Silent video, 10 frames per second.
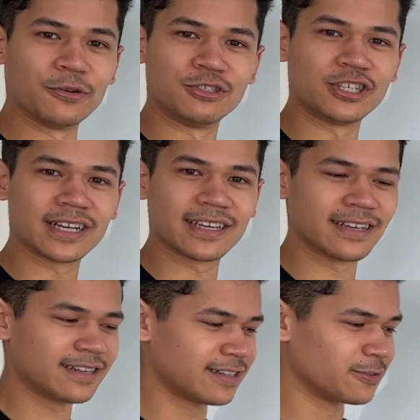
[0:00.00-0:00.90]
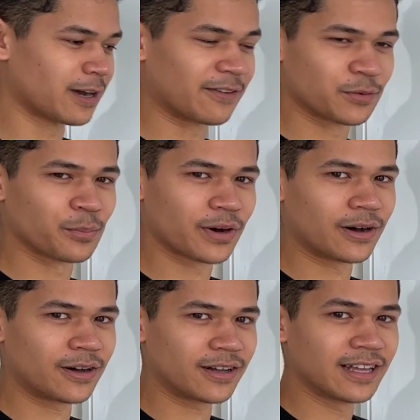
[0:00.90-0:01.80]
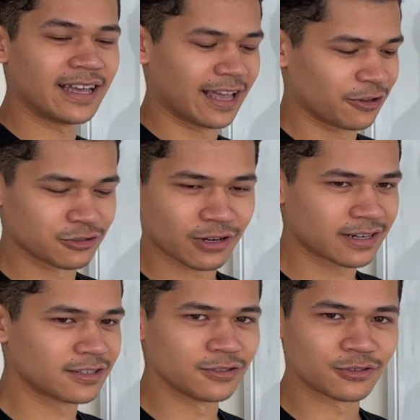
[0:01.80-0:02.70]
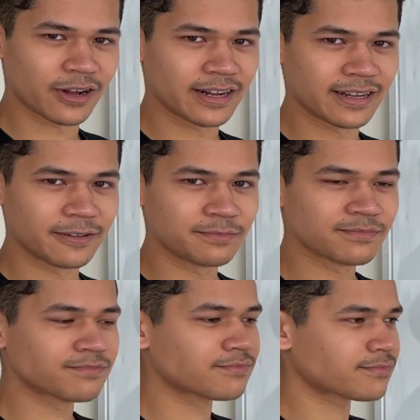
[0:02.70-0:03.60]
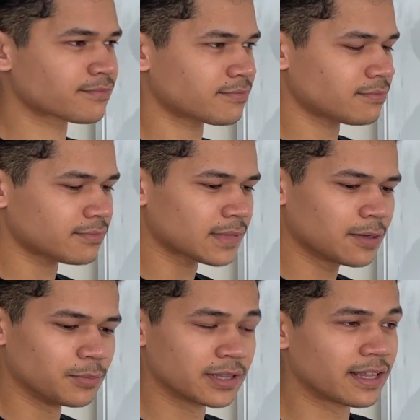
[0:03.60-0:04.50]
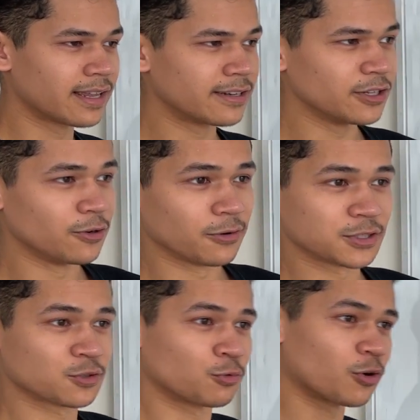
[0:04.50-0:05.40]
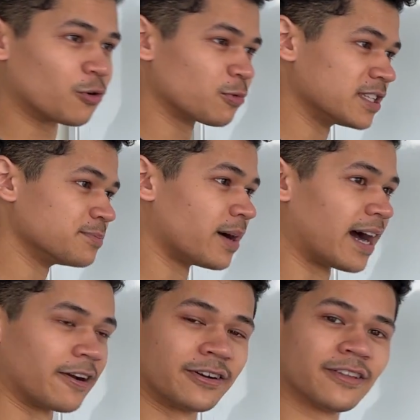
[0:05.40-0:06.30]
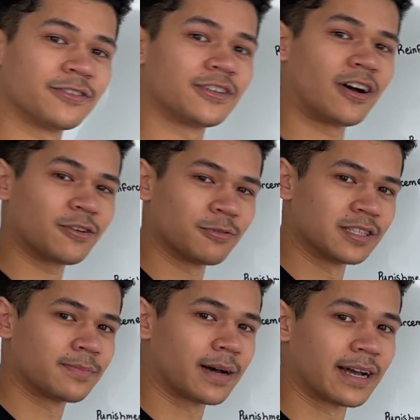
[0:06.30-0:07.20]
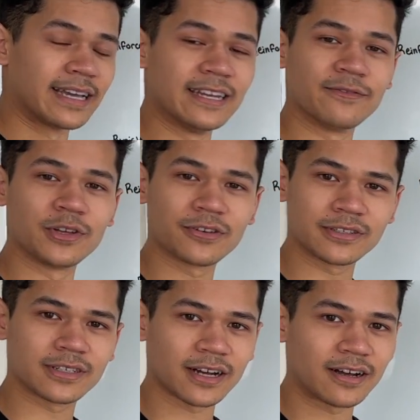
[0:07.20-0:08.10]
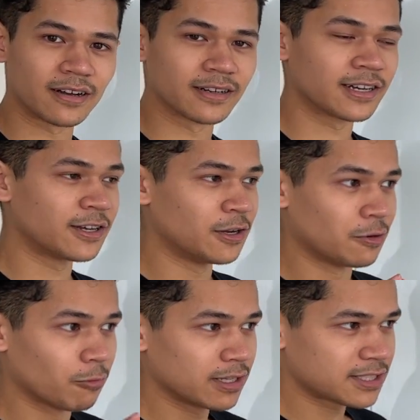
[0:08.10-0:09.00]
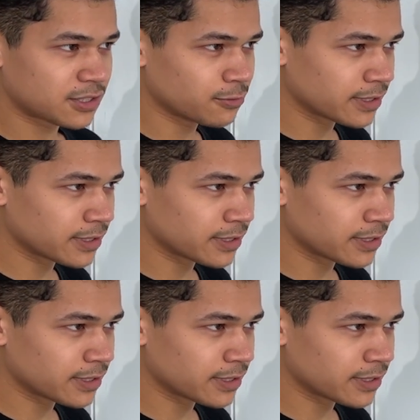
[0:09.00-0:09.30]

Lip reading: chicken and you have a ball and you're trying to do training, but then, you know, a squirrel runs by or another dog runs by. And if your dog wants to